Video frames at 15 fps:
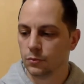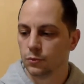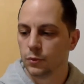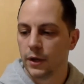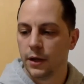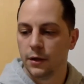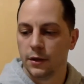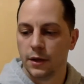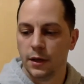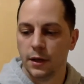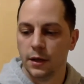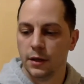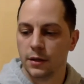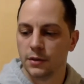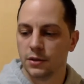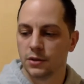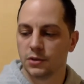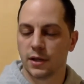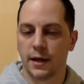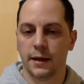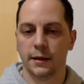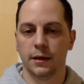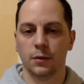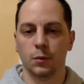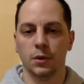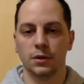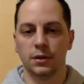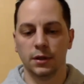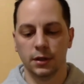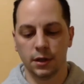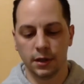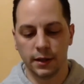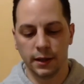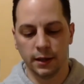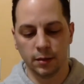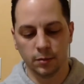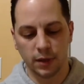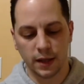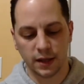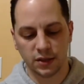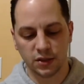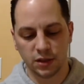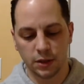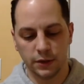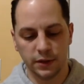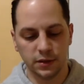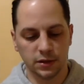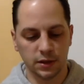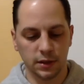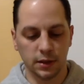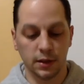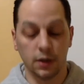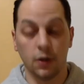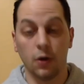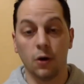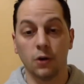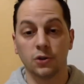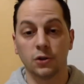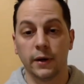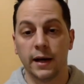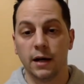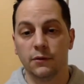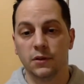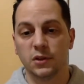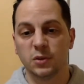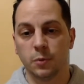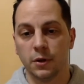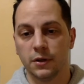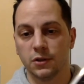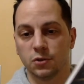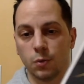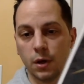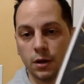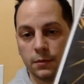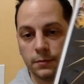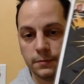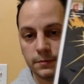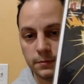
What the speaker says: Rather key because it's tying in with the King in Black series. And then I'll also have this book as well.